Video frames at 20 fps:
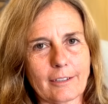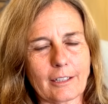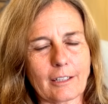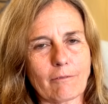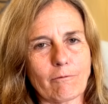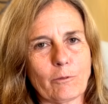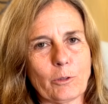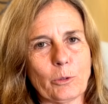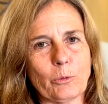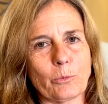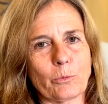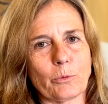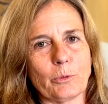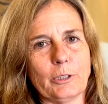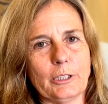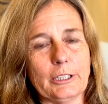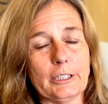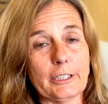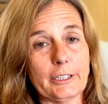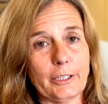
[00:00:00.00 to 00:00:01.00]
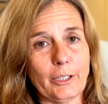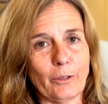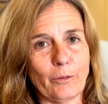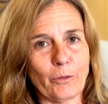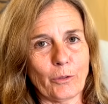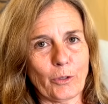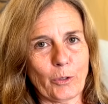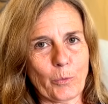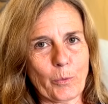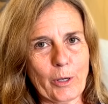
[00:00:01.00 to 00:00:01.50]
it can feel really
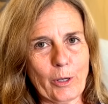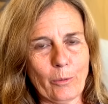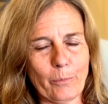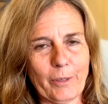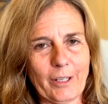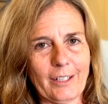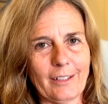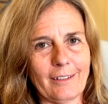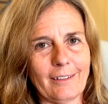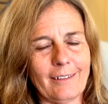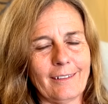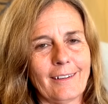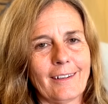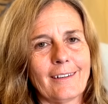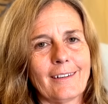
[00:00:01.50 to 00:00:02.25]
overwhelming.